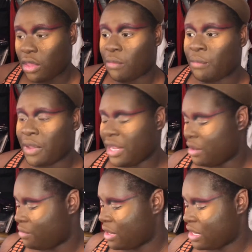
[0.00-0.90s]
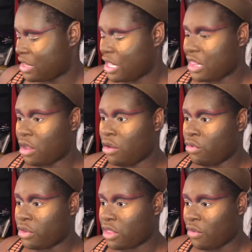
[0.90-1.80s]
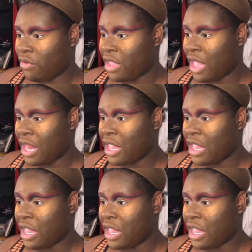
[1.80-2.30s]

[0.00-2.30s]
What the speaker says: But anyways, that's the whole story time